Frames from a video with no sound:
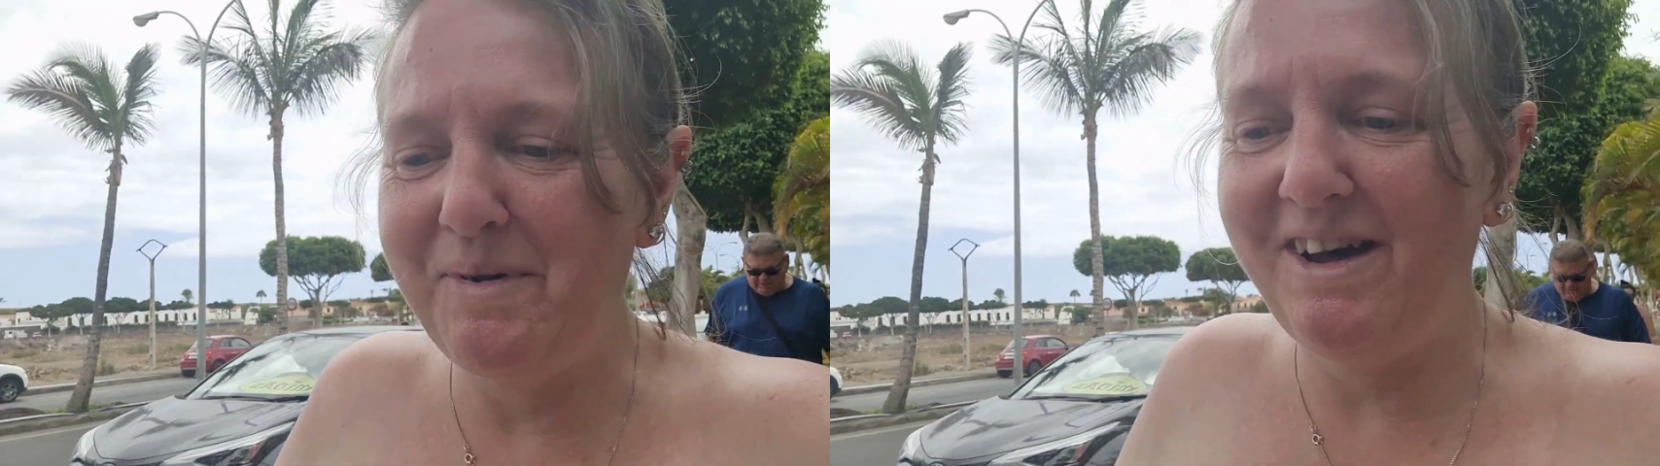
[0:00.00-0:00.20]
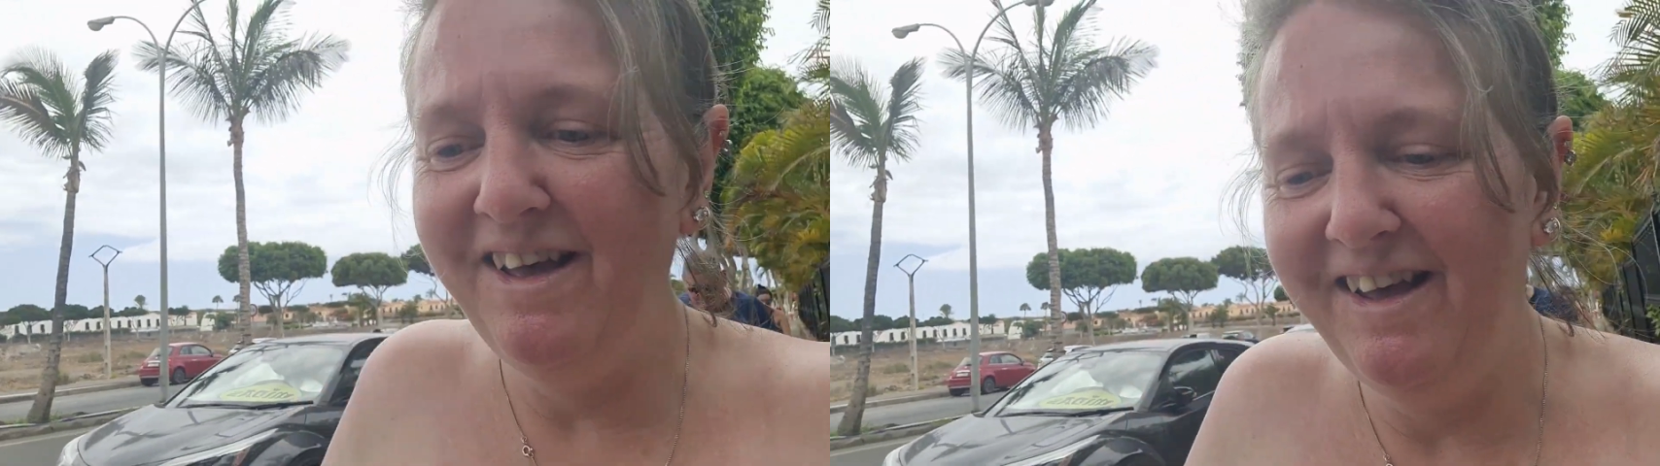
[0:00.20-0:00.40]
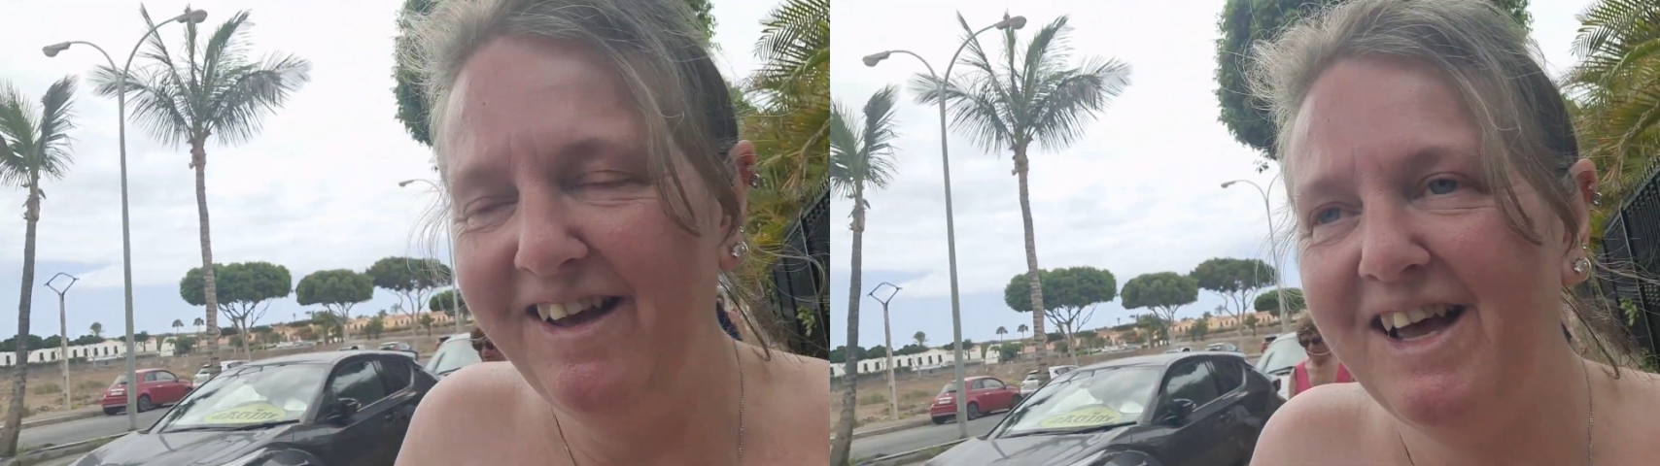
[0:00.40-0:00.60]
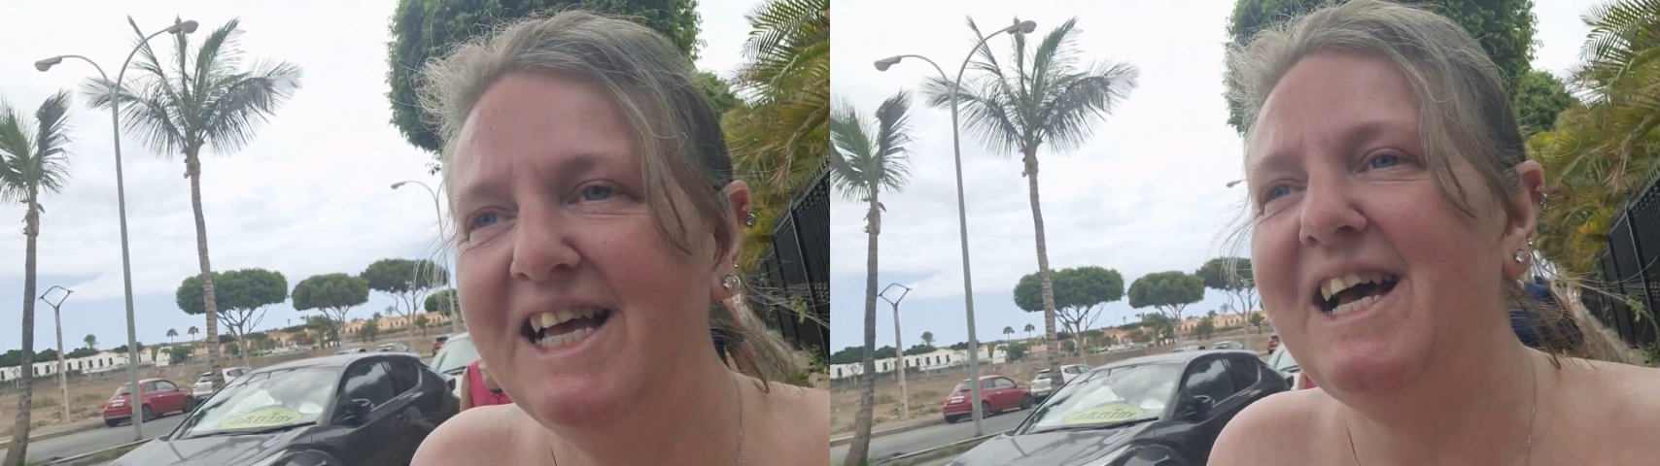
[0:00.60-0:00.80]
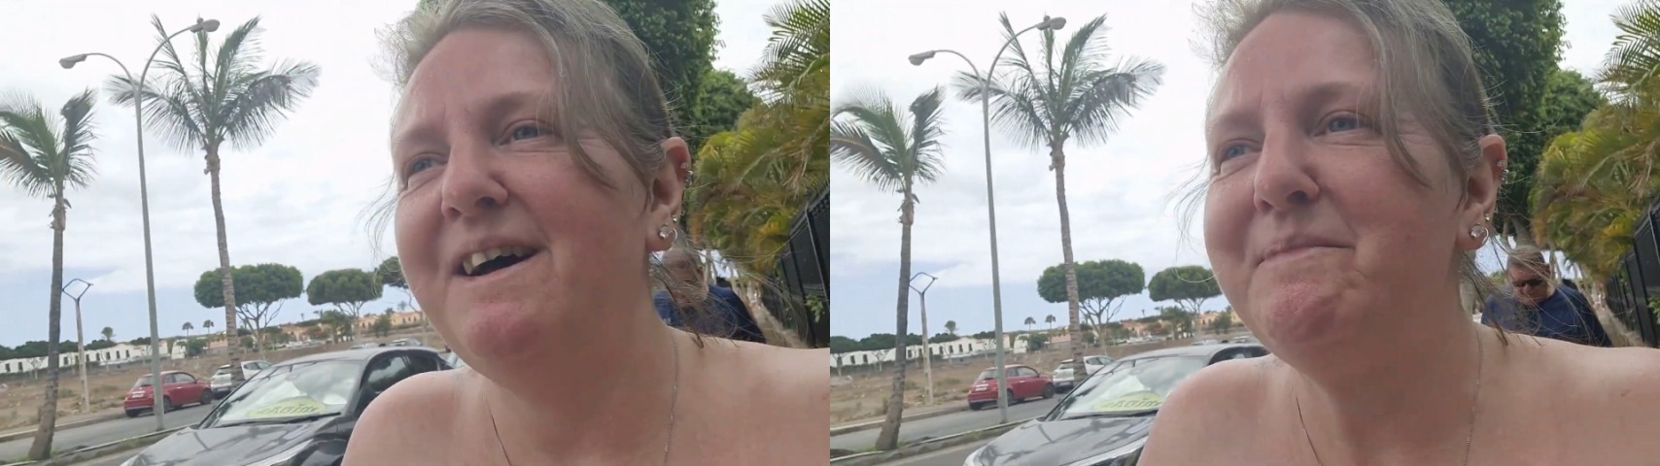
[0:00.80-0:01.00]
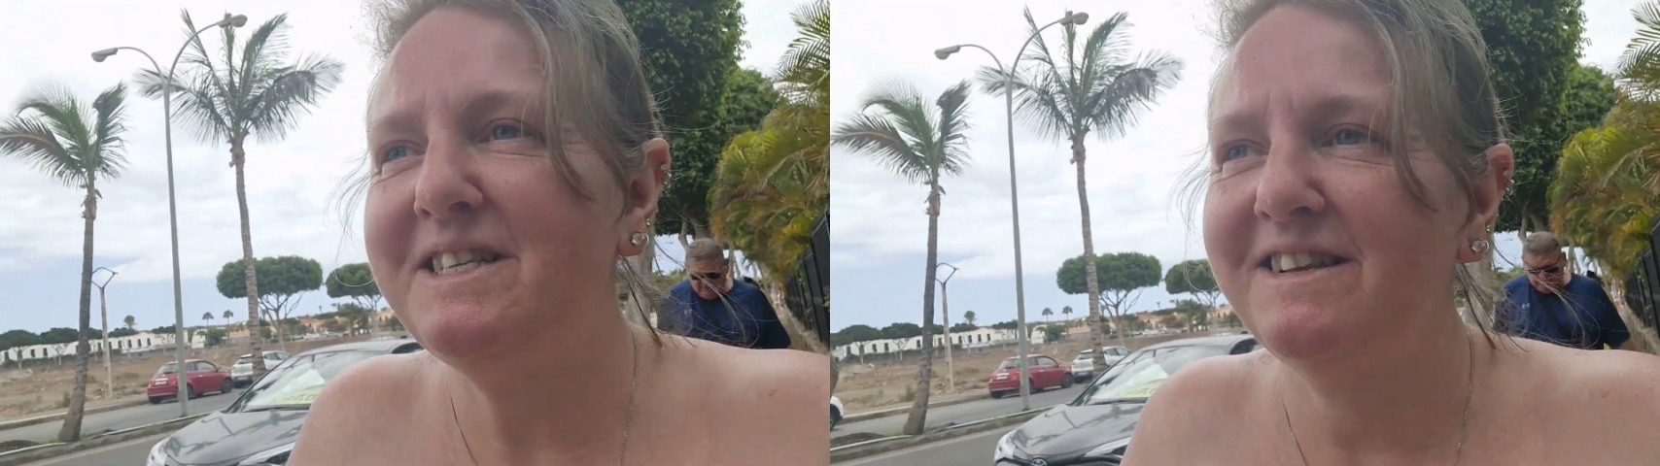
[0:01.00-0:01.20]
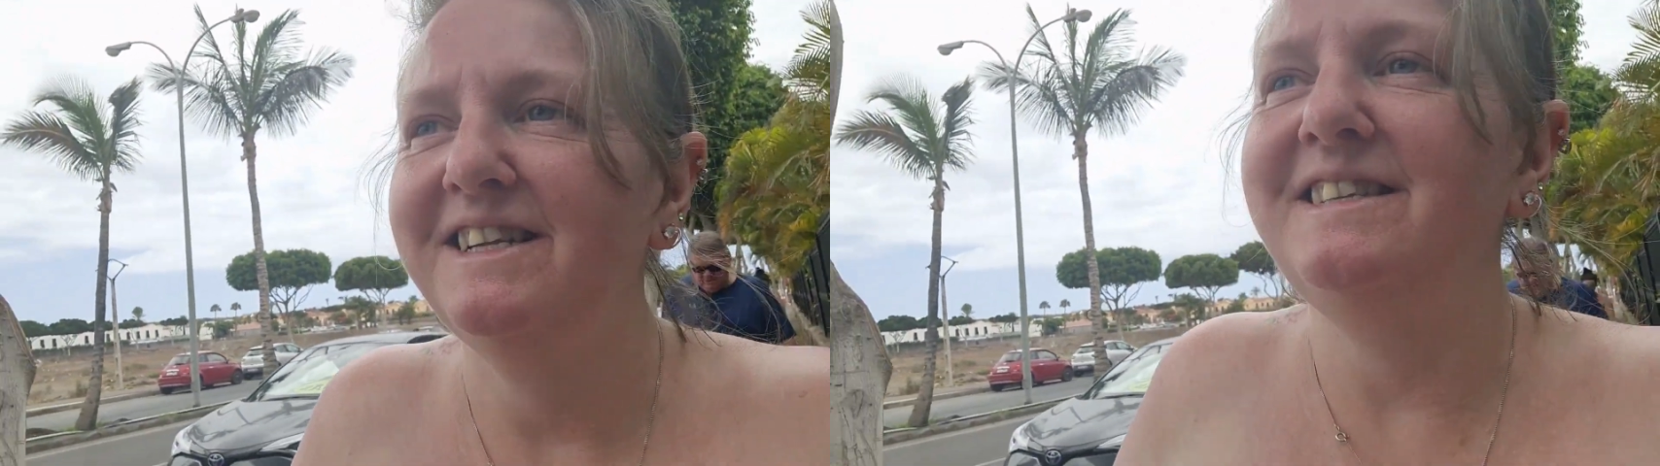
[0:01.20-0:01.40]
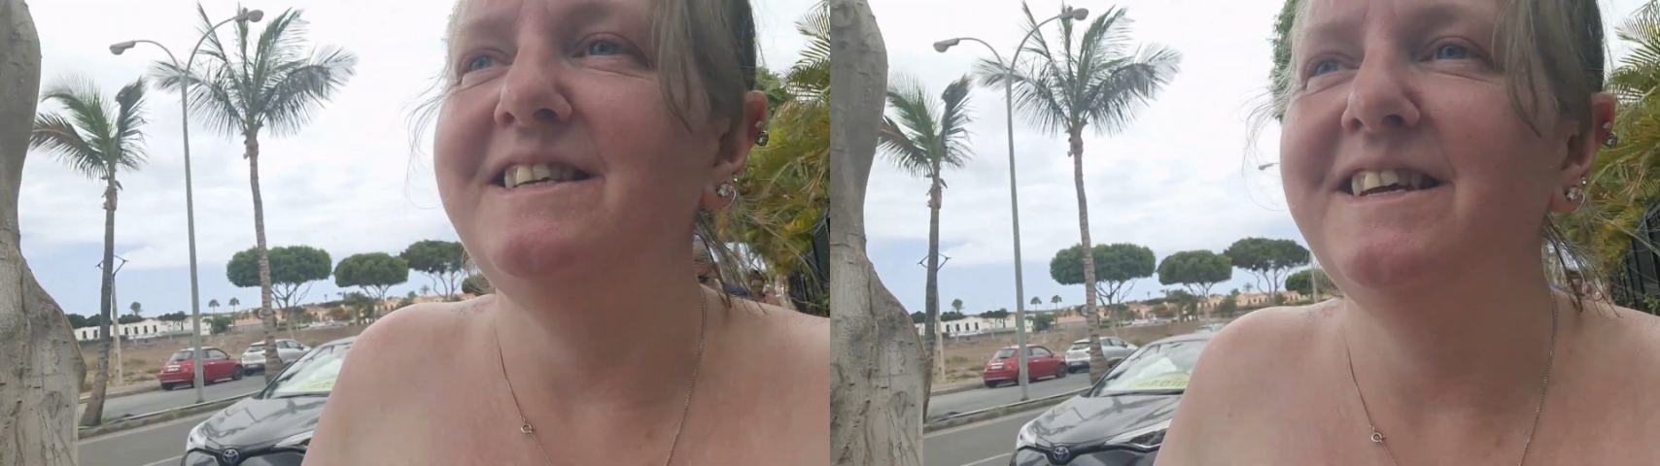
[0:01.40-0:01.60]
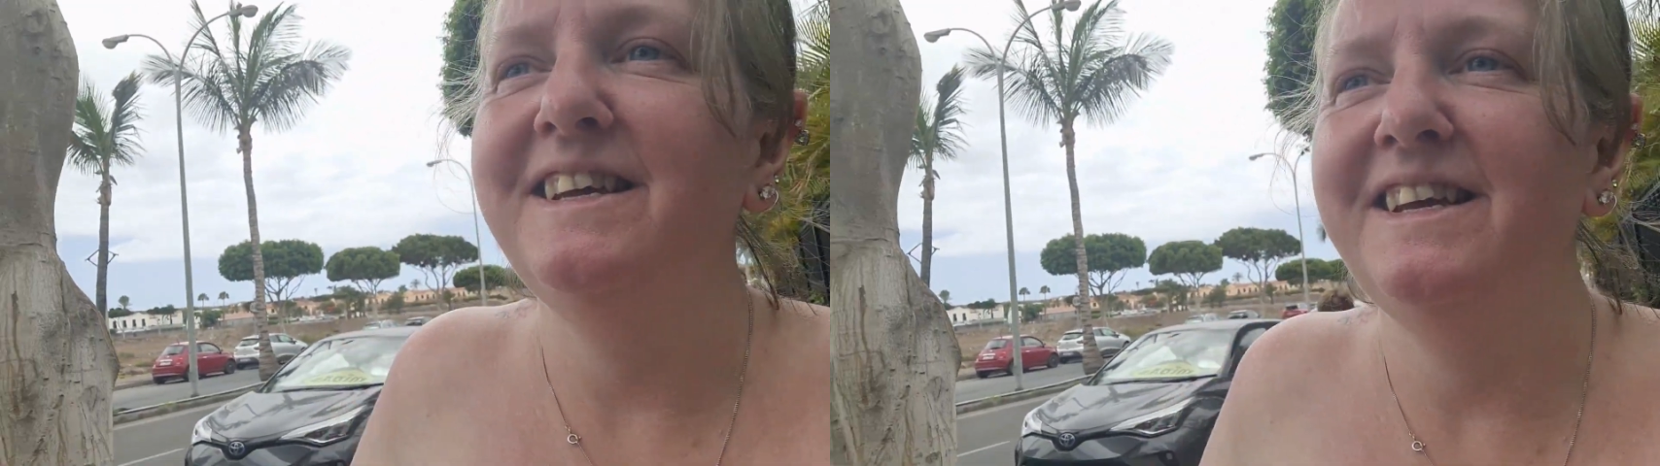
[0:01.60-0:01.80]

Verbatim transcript: but I'm excited.